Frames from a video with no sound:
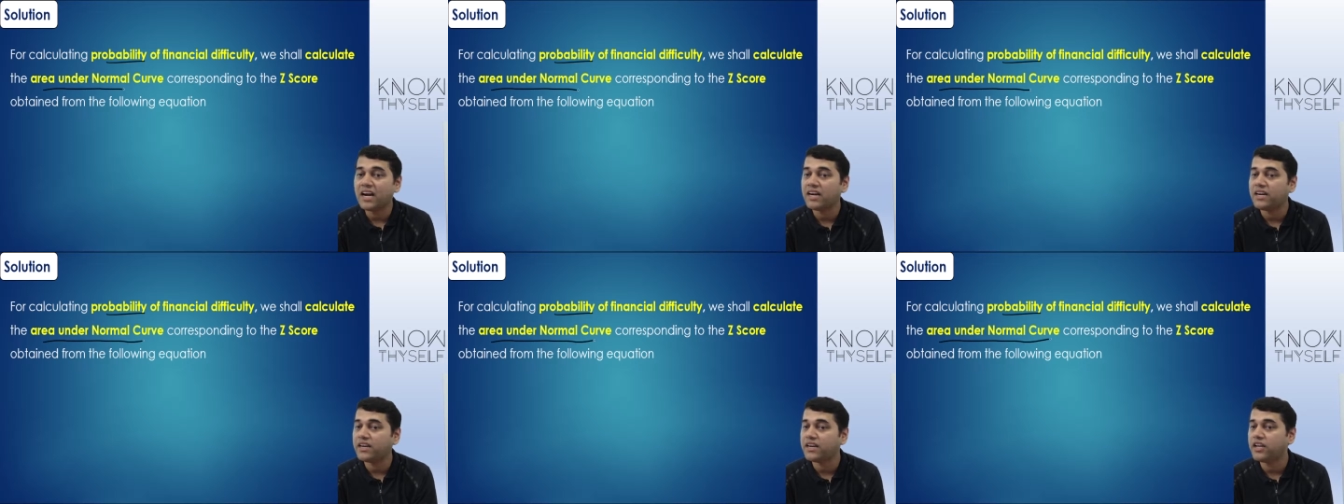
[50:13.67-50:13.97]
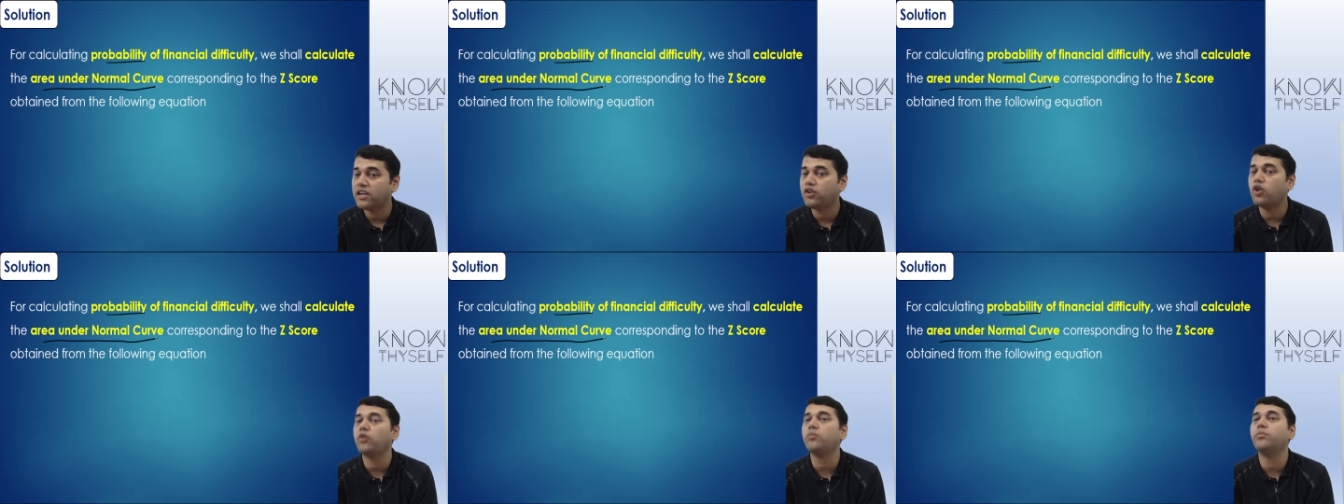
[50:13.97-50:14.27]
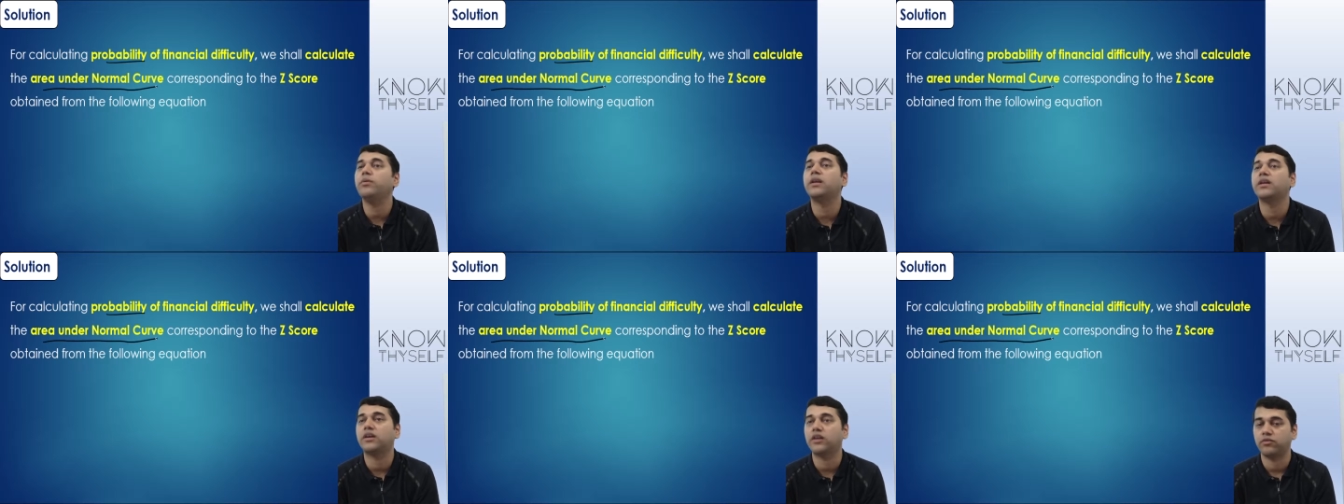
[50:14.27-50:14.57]
under
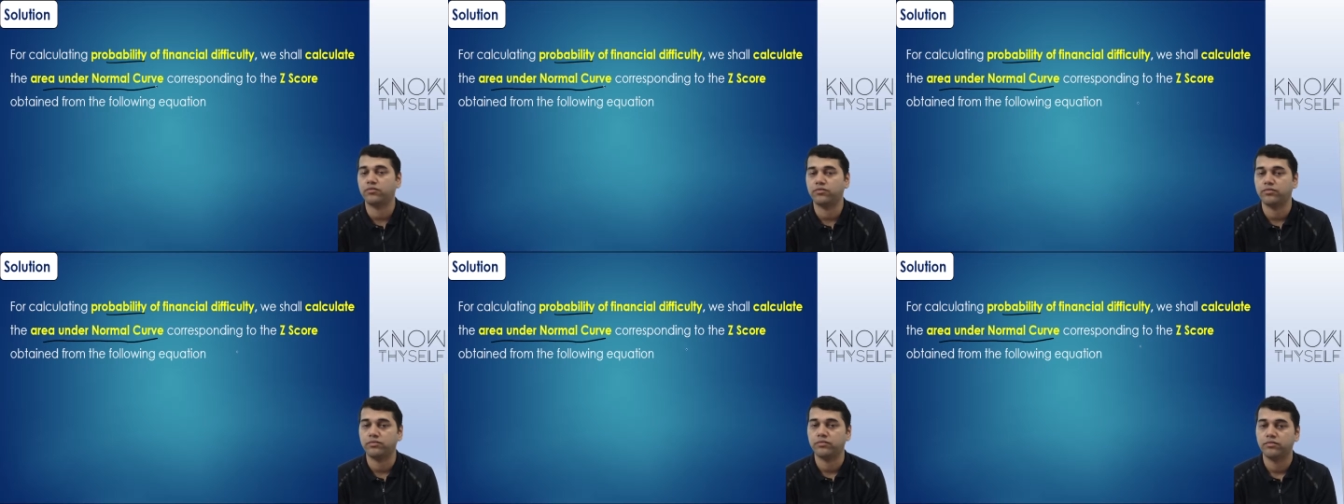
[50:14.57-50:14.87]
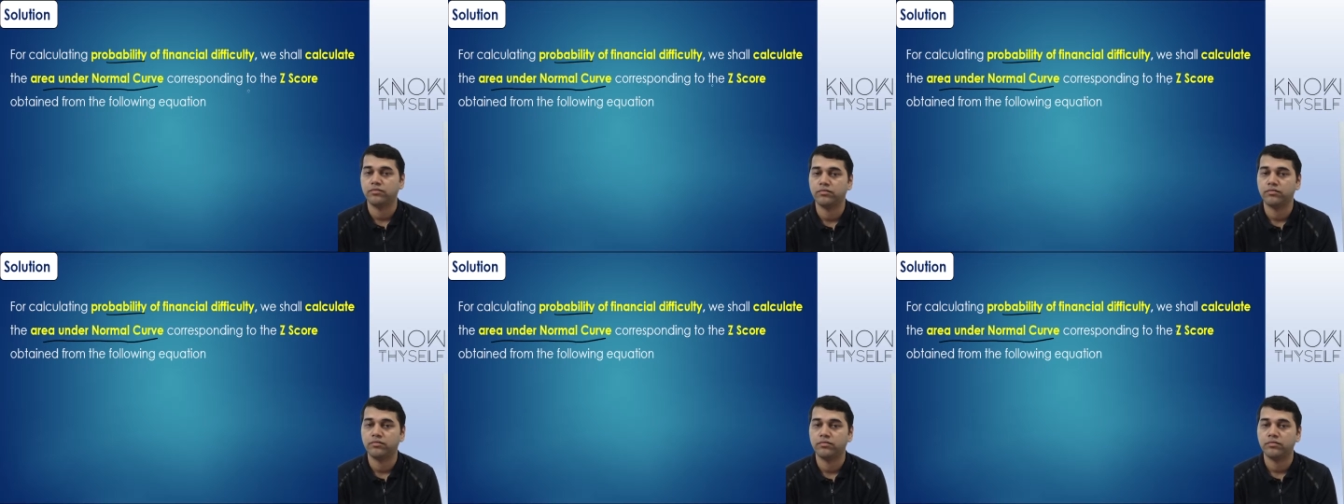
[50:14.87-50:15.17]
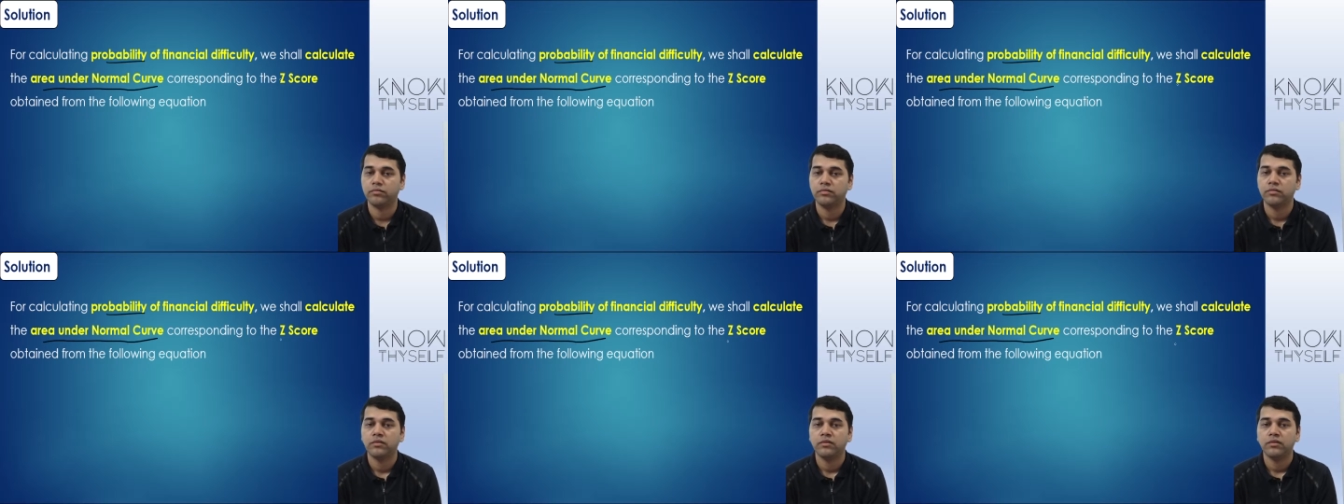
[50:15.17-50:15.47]
normal curve
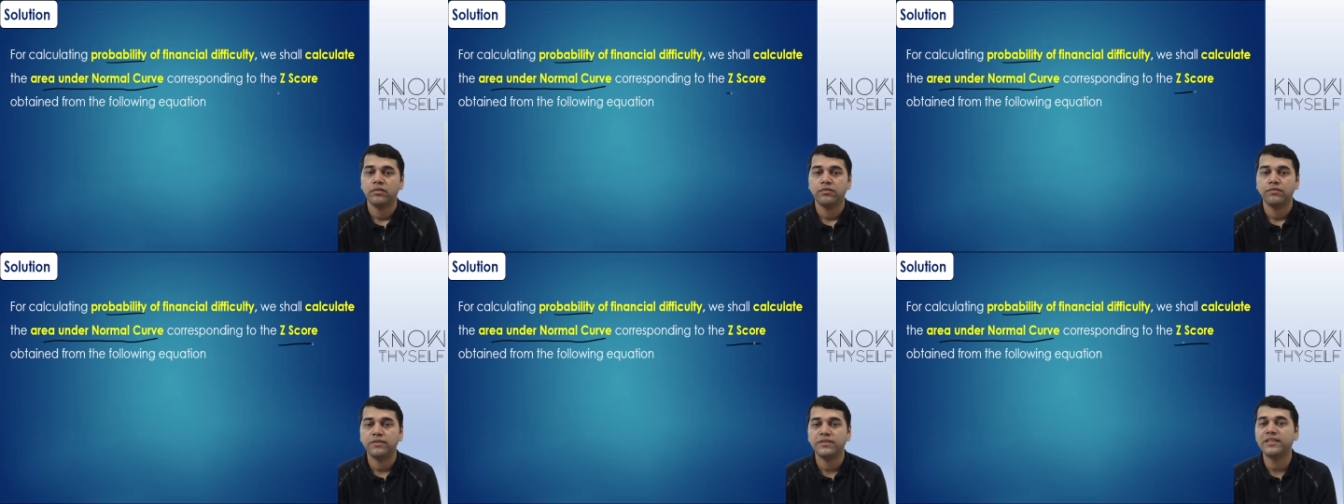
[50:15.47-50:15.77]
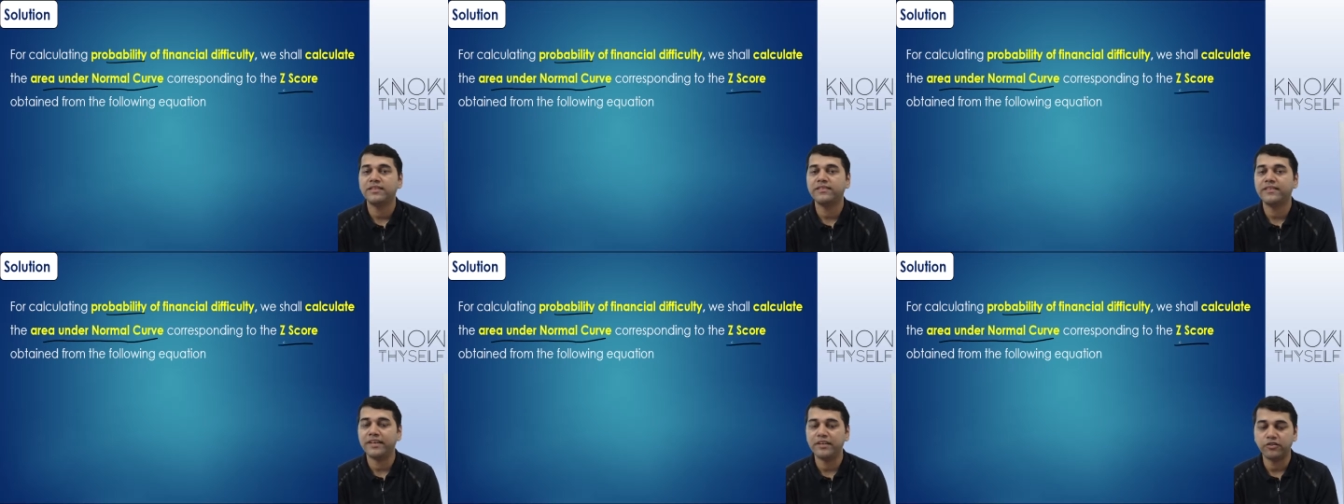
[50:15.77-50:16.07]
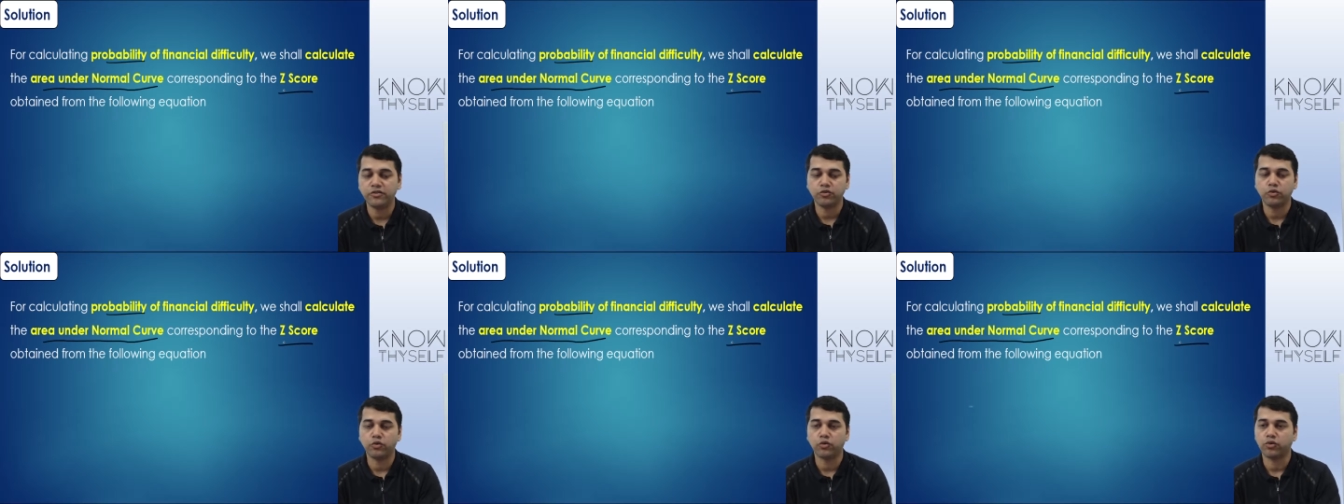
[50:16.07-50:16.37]
with the z
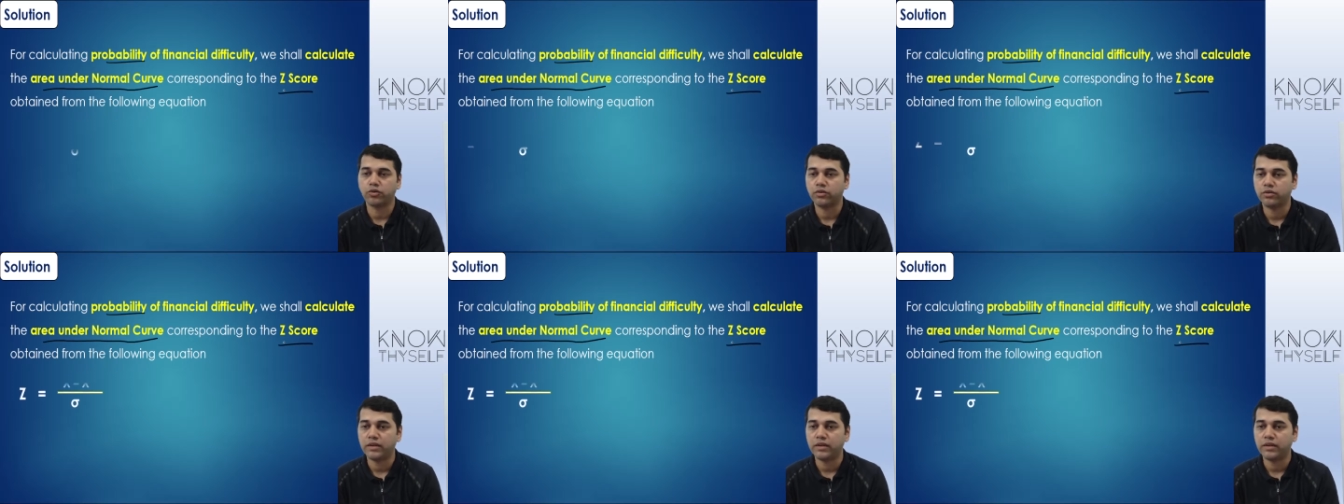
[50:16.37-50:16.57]
score.